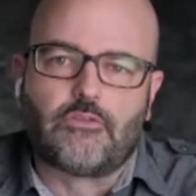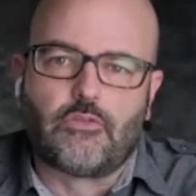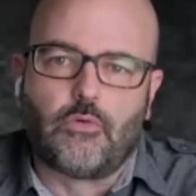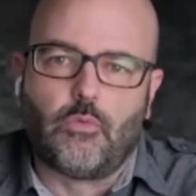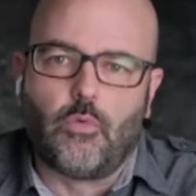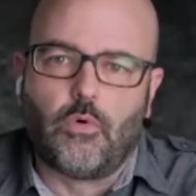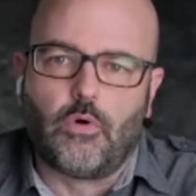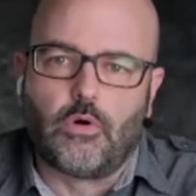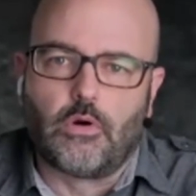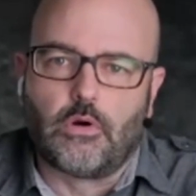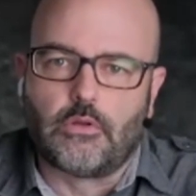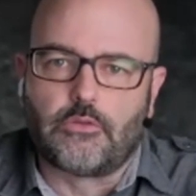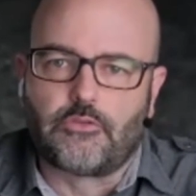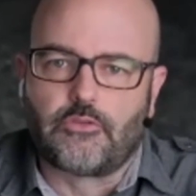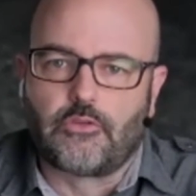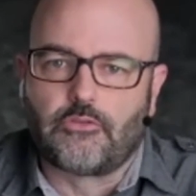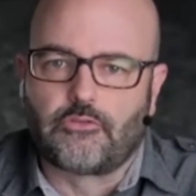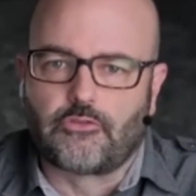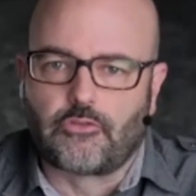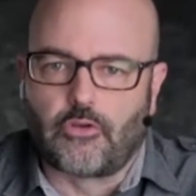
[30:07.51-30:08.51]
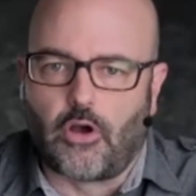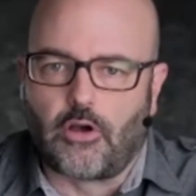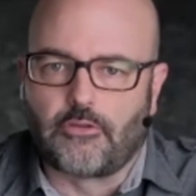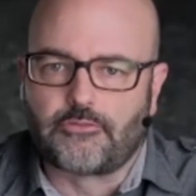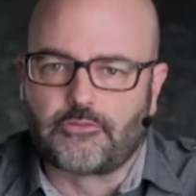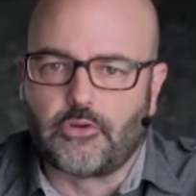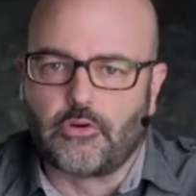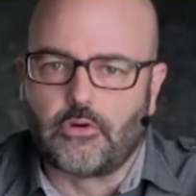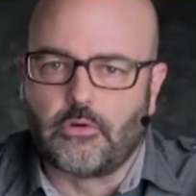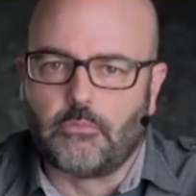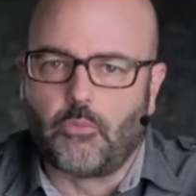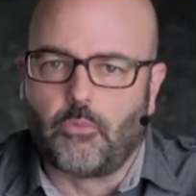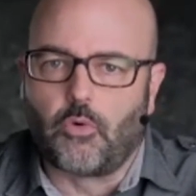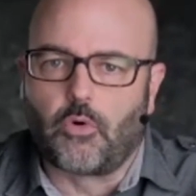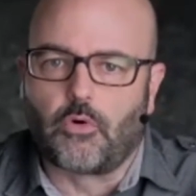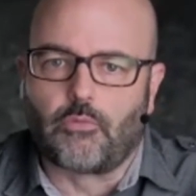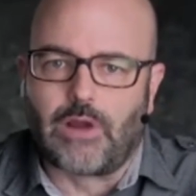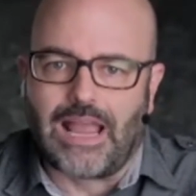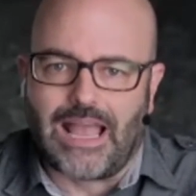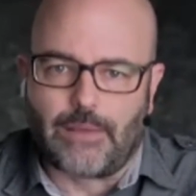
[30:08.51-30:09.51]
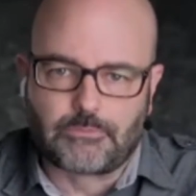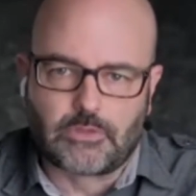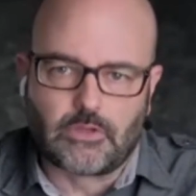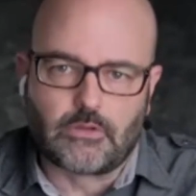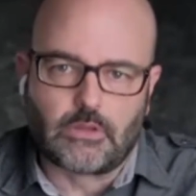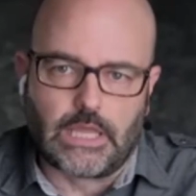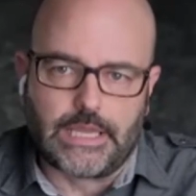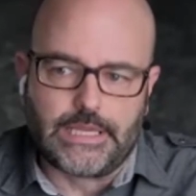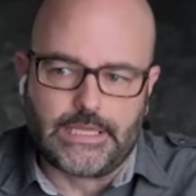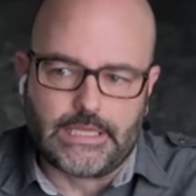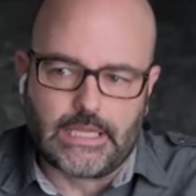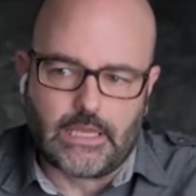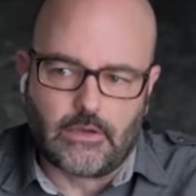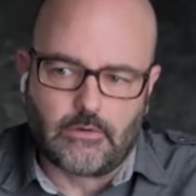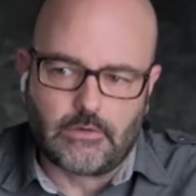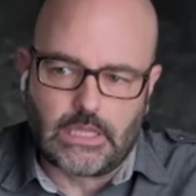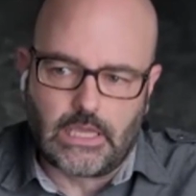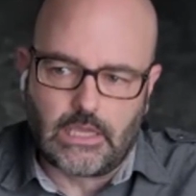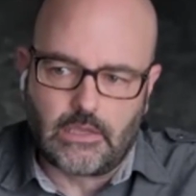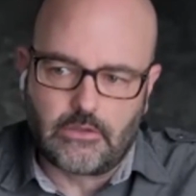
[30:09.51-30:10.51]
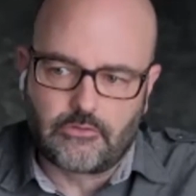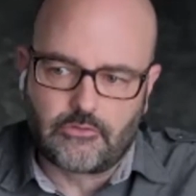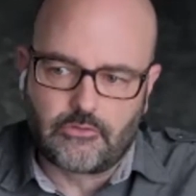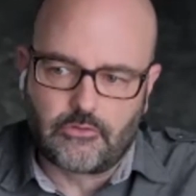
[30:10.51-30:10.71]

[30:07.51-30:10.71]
towards softer, more wrapped light nowadays.